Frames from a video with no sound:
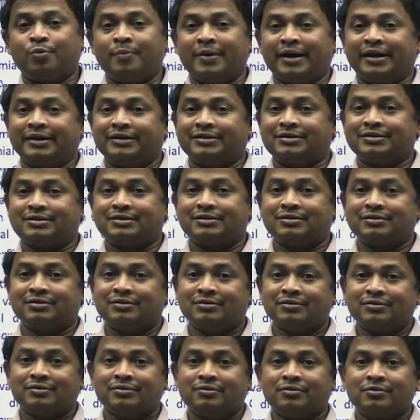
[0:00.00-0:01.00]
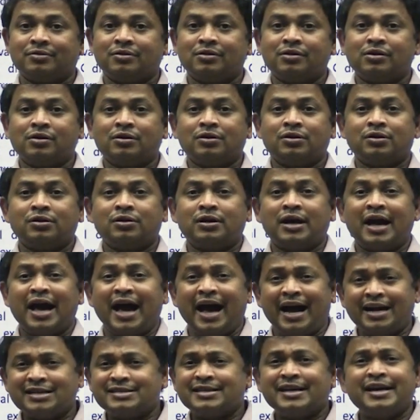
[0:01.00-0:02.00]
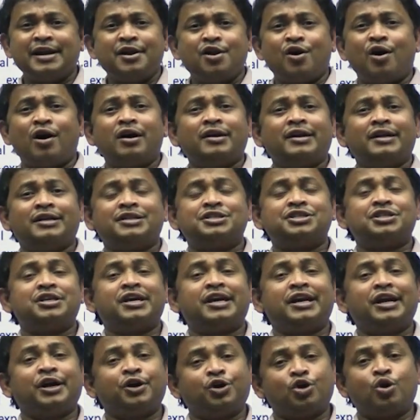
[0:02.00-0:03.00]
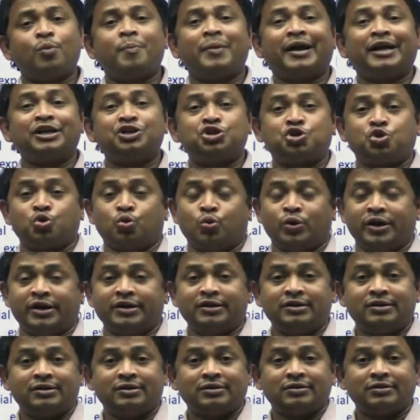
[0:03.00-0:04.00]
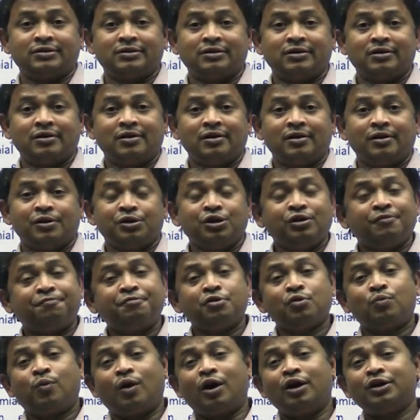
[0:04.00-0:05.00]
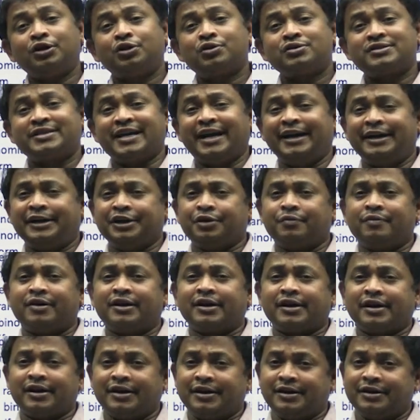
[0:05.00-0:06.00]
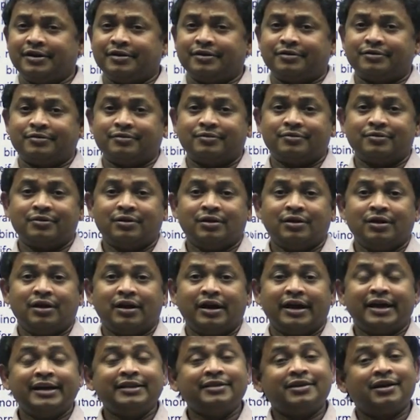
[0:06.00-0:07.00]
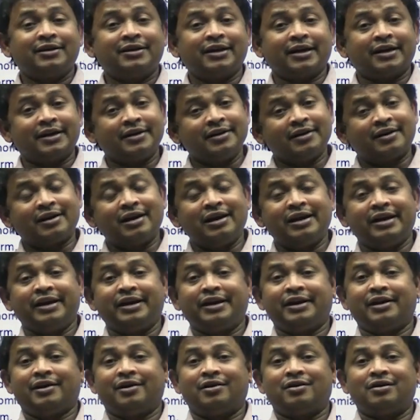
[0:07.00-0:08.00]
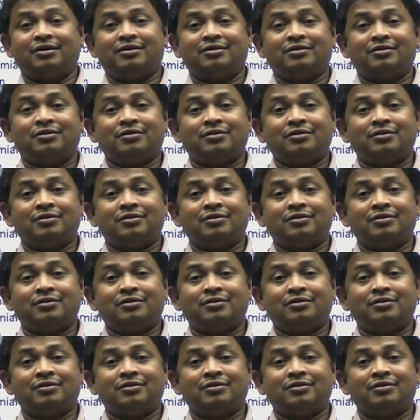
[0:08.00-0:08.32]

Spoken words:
domains. As a non-engineering domain student, if you want to set your career in the technical area,